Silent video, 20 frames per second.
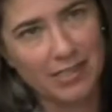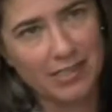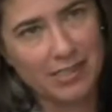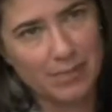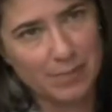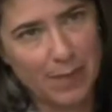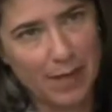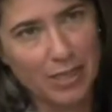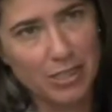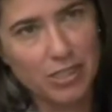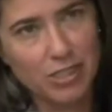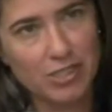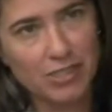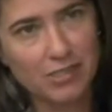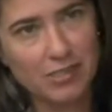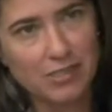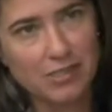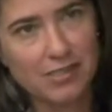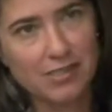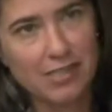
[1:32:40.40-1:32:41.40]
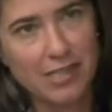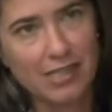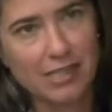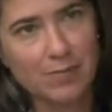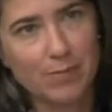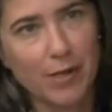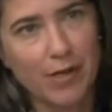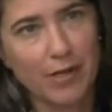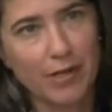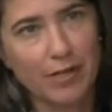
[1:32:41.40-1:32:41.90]
inspections
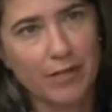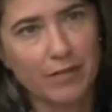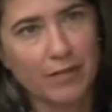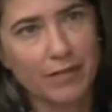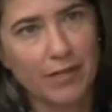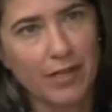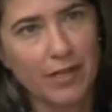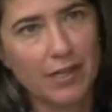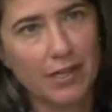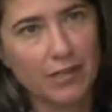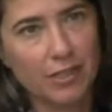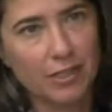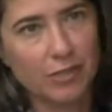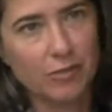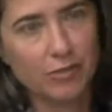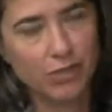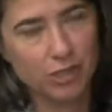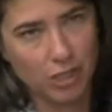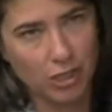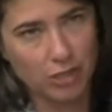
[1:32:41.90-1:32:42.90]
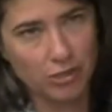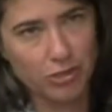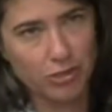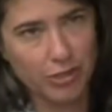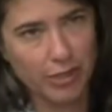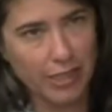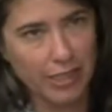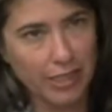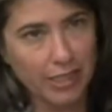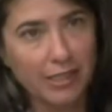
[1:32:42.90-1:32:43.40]
as part of the New START
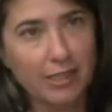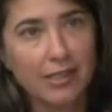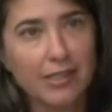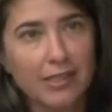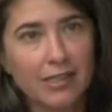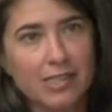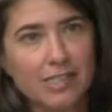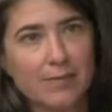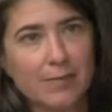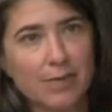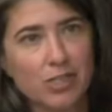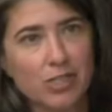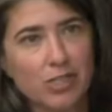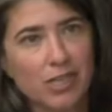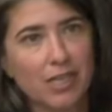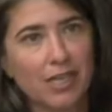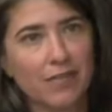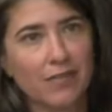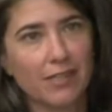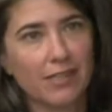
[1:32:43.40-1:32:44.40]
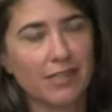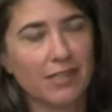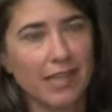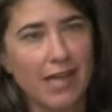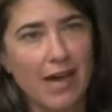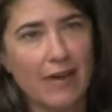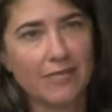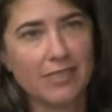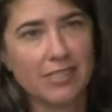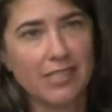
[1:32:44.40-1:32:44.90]
treaty, especially given that
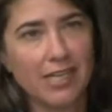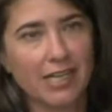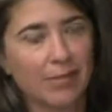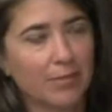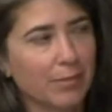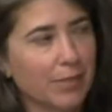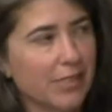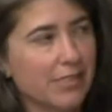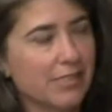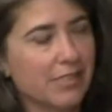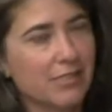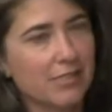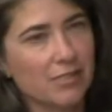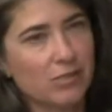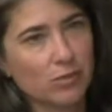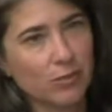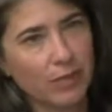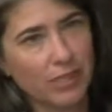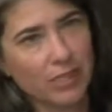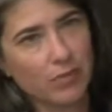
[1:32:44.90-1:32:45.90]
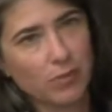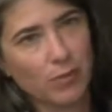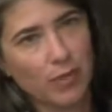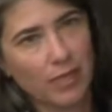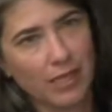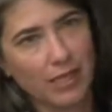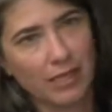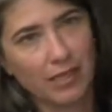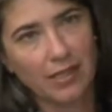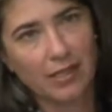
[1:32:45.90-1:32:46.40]
they haven't taken place since
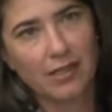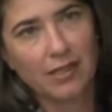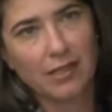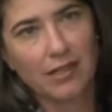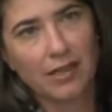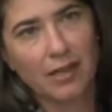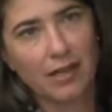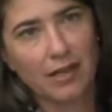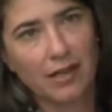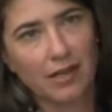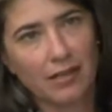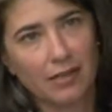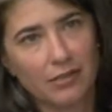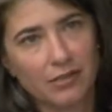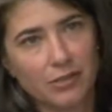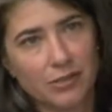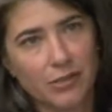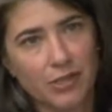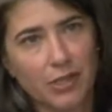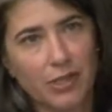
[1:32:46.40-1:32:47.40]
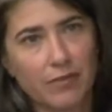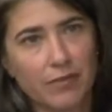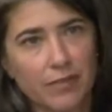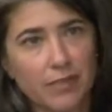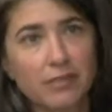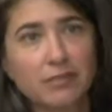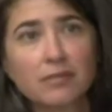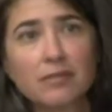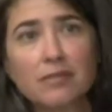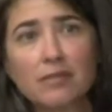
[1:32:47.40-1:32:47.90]
2020 due
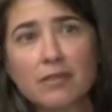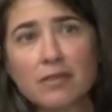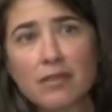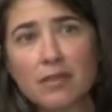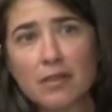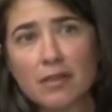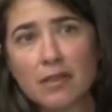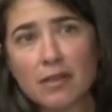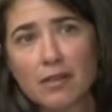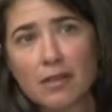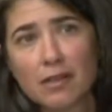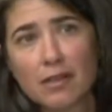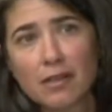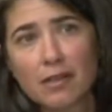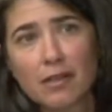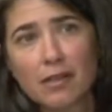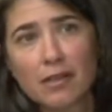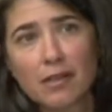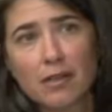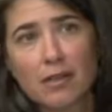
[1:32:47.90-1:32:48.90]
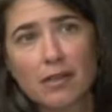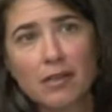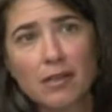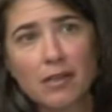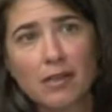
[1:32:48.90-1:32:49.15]
to